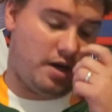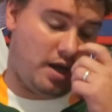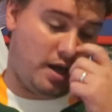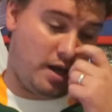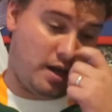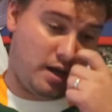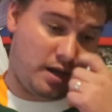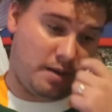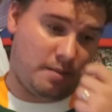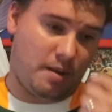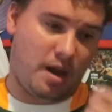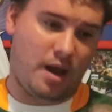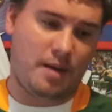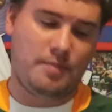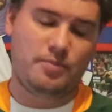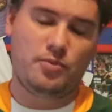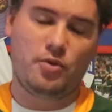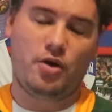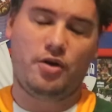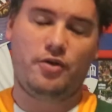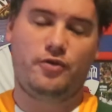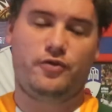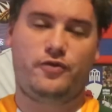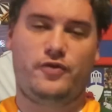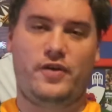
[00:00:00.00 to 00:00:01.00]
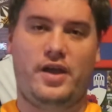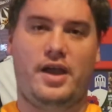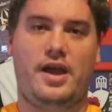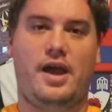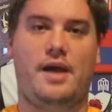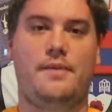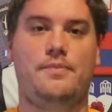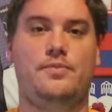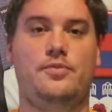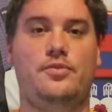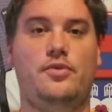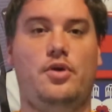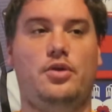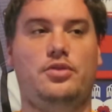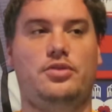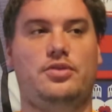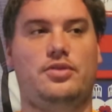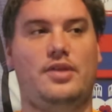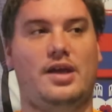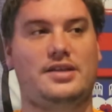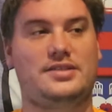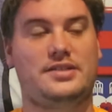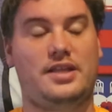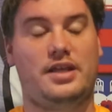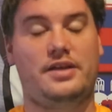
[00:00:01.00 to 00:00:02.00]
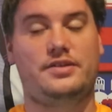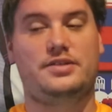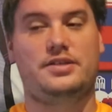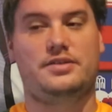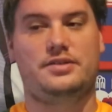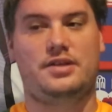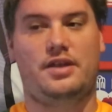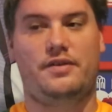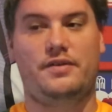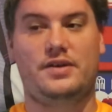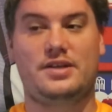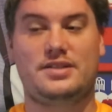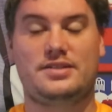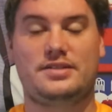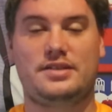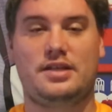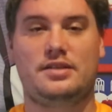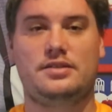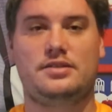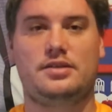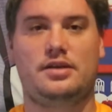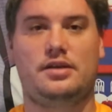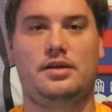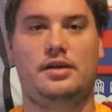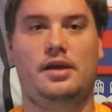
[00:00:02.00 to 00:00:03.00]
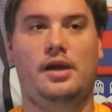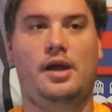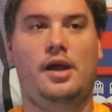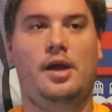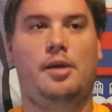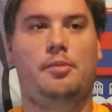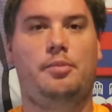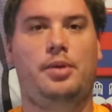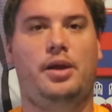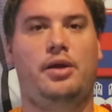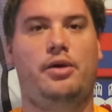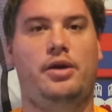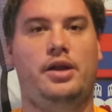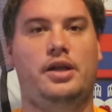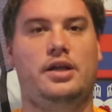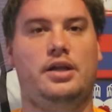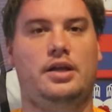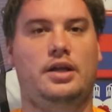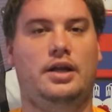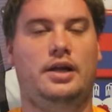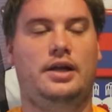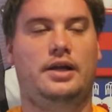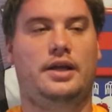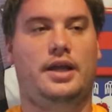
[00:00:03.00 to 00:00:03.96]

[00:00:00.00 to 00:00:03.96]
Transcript: I'm not a South African center pairing,